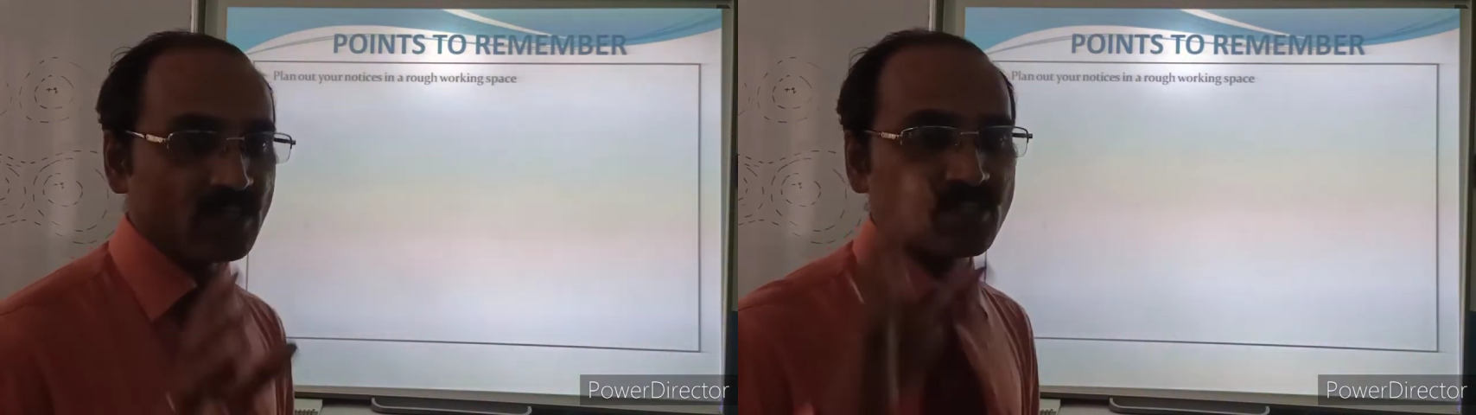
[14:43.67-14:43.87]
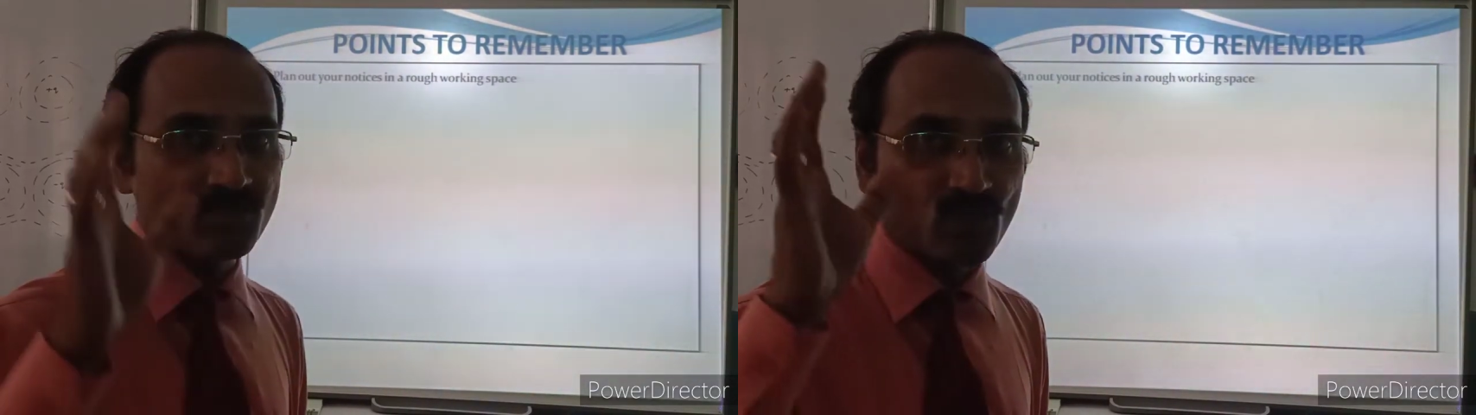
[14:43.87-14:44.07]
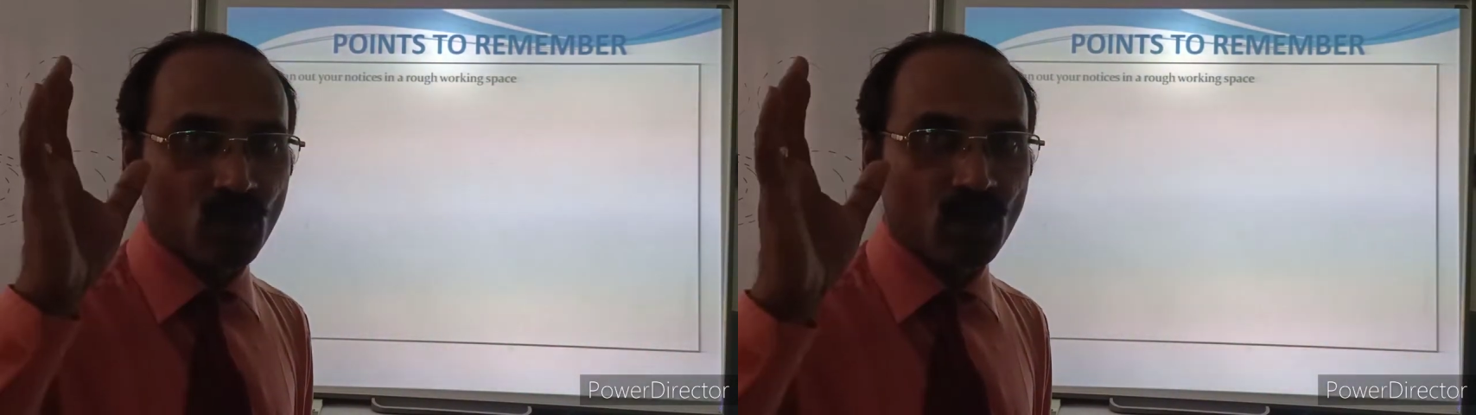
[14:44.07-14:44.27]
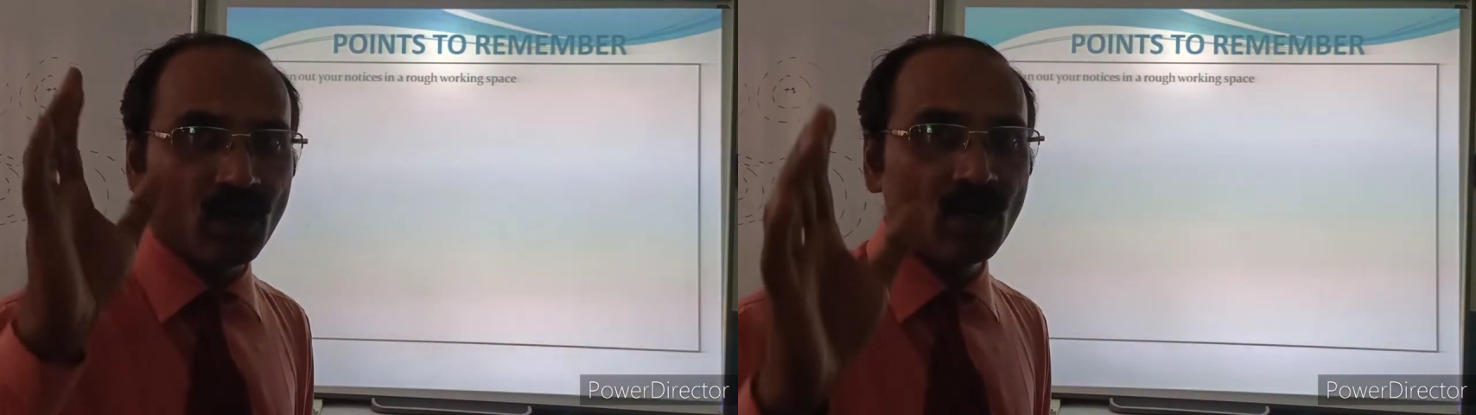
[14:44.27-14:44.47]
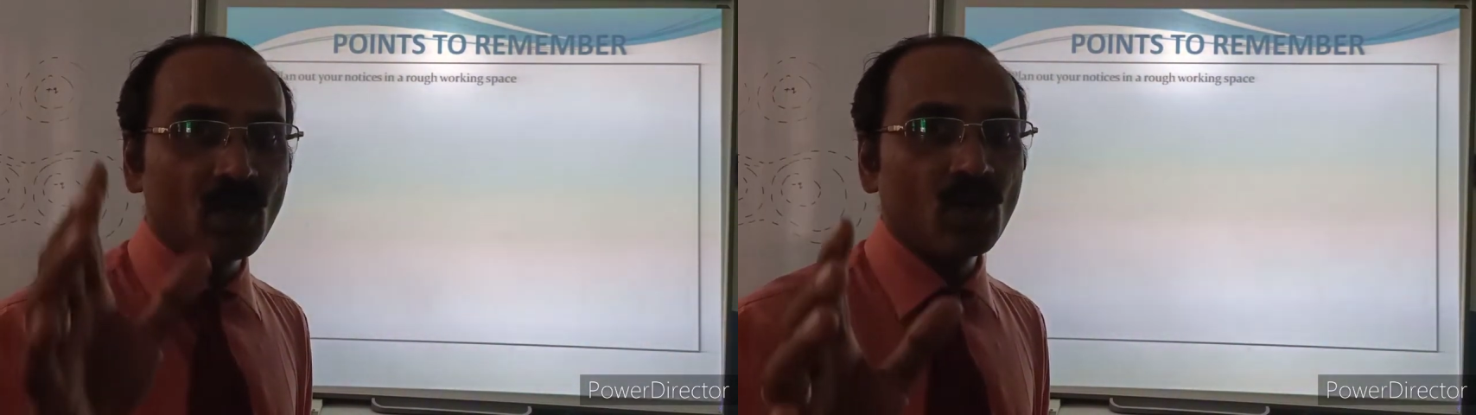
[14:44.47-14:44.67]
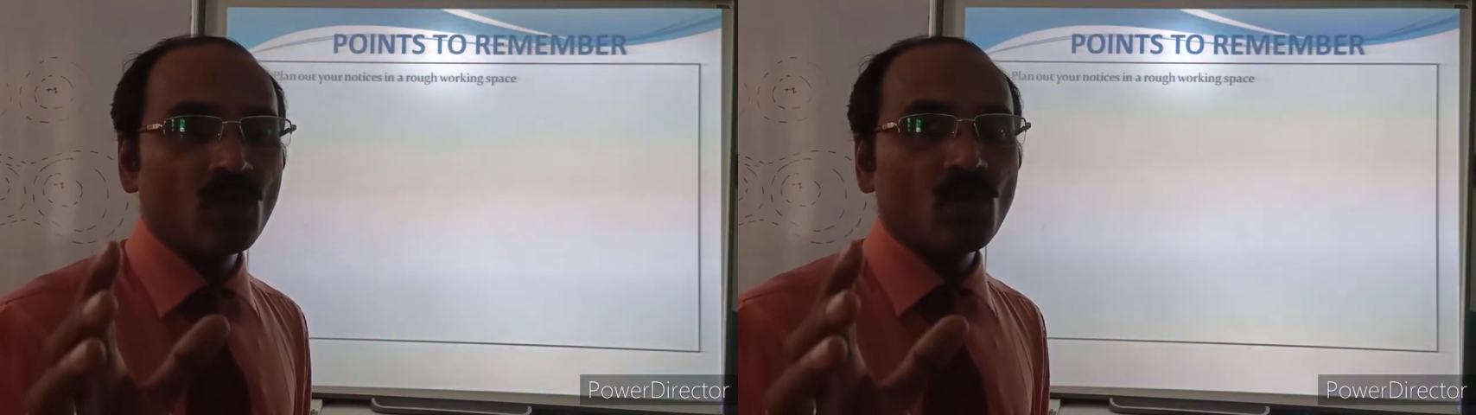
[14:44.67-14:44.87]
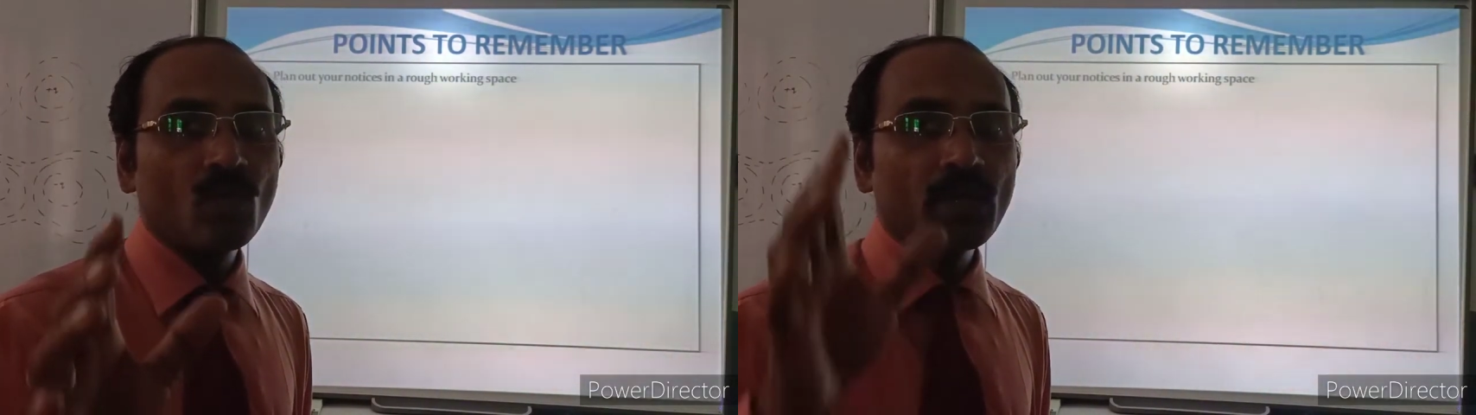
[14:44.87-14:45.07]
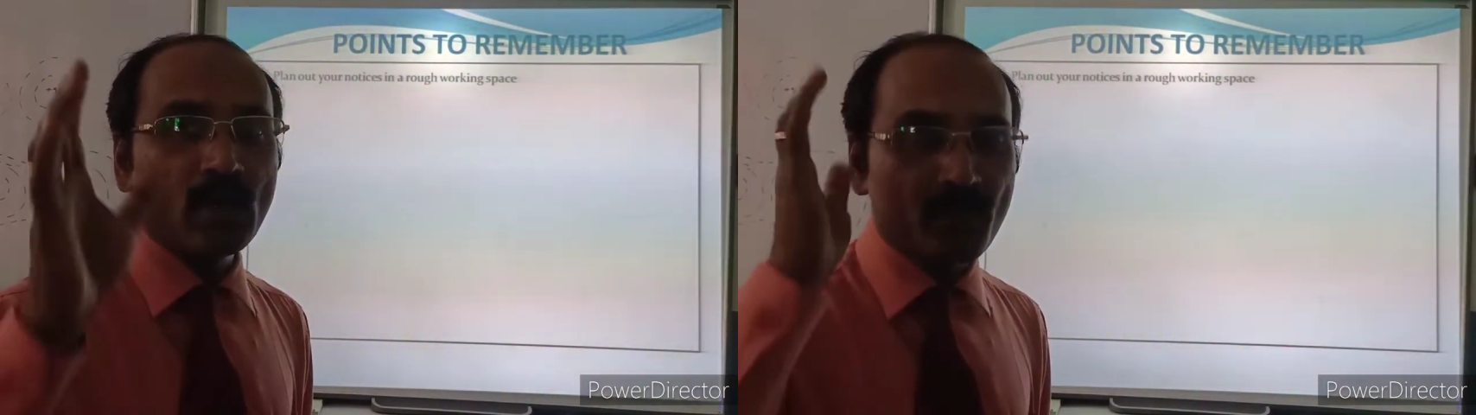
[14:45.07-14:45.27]
First of all,
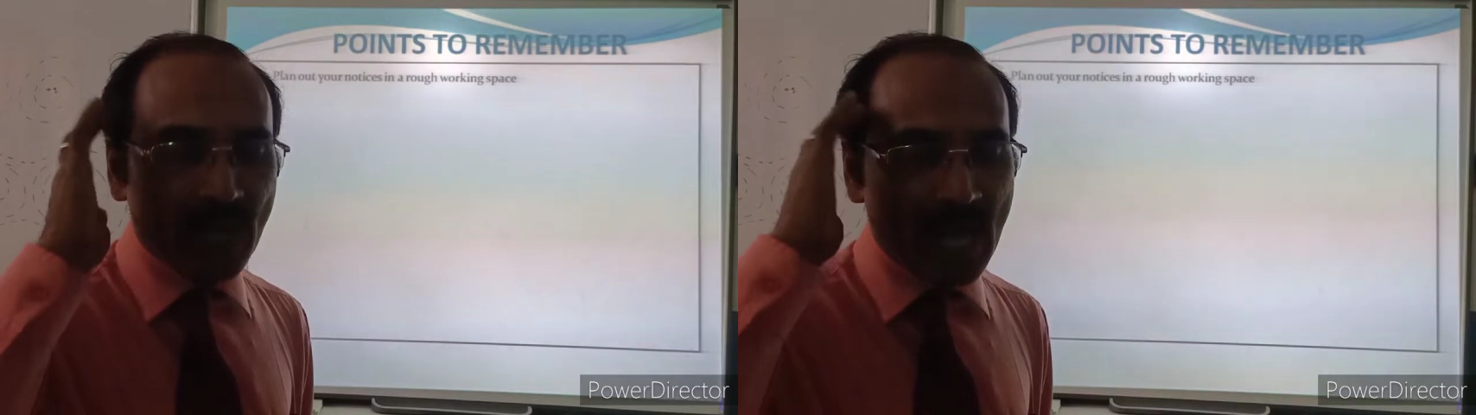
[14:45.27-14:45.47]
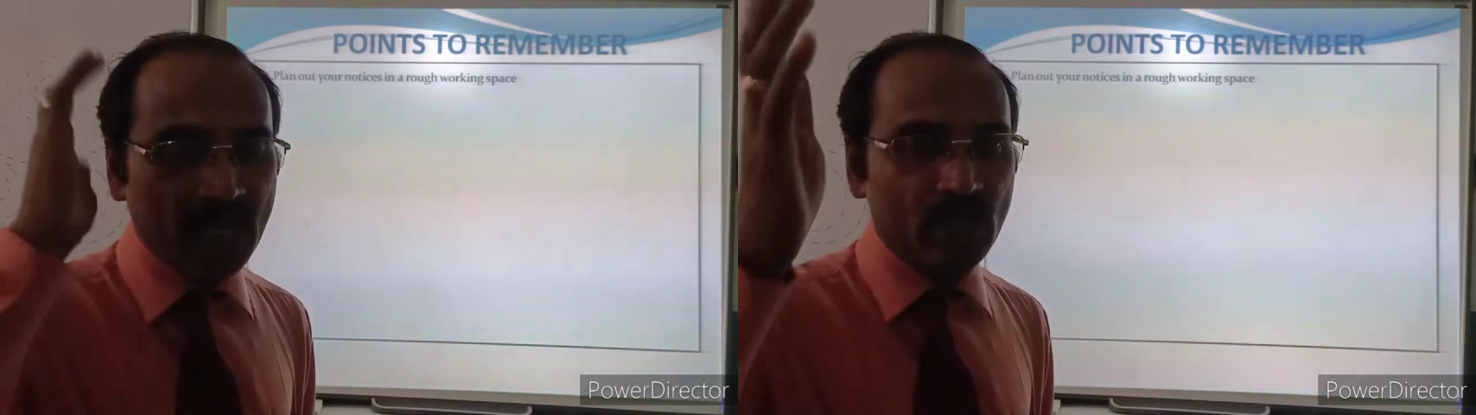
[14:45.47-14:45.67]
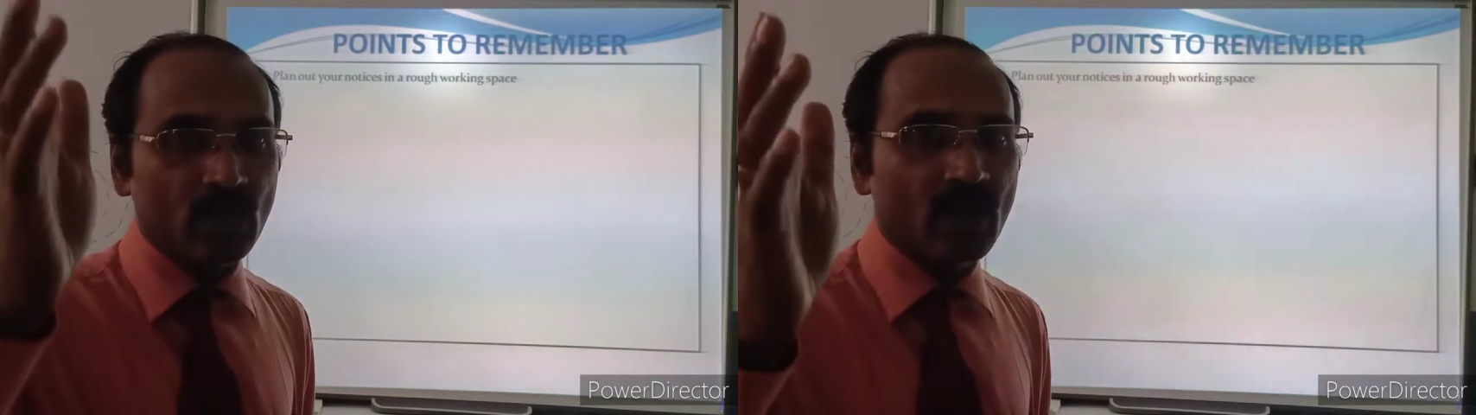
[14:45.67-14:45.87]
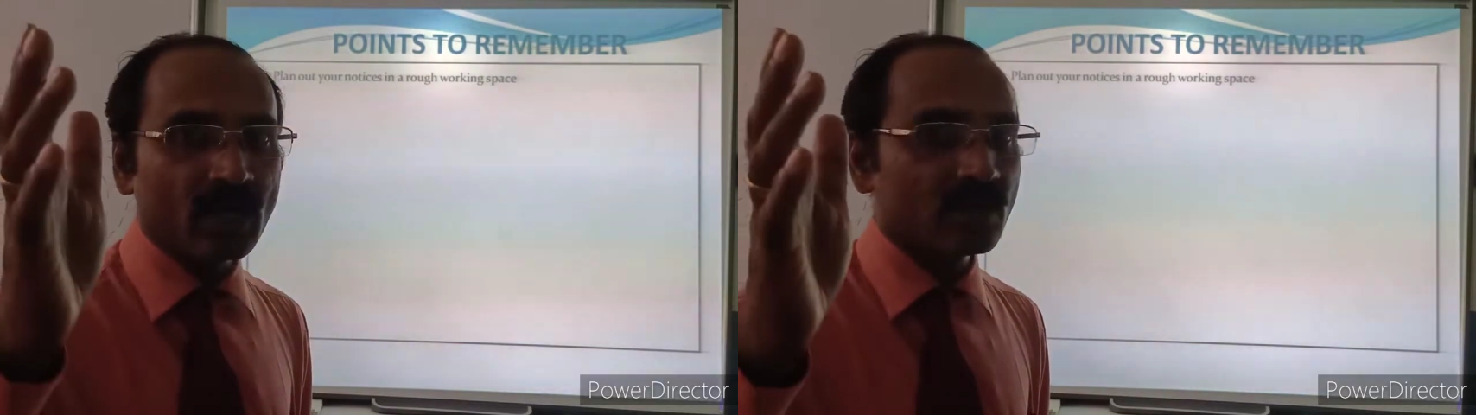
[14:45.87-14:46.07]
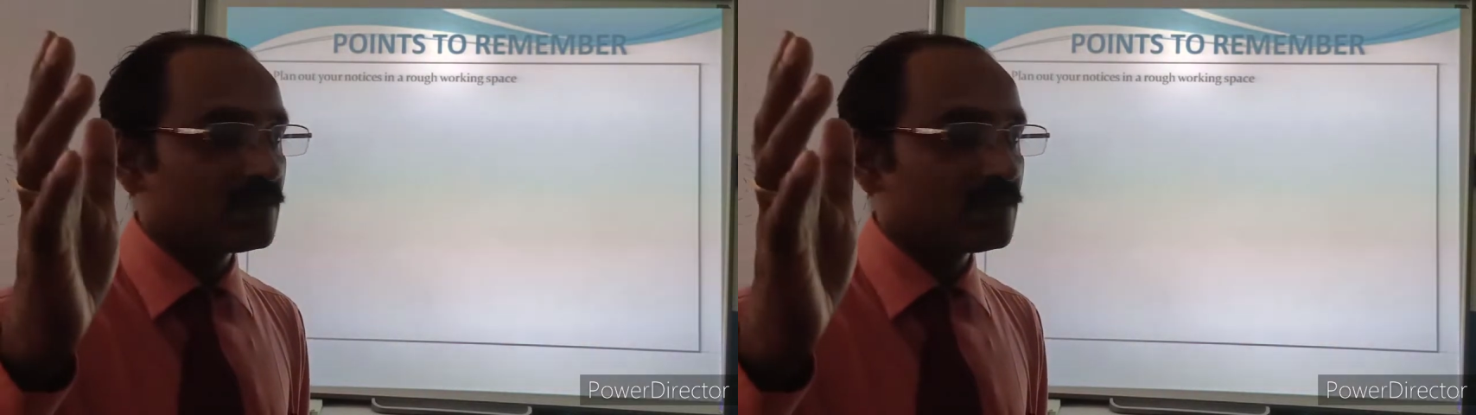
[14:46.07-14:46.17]
you plan your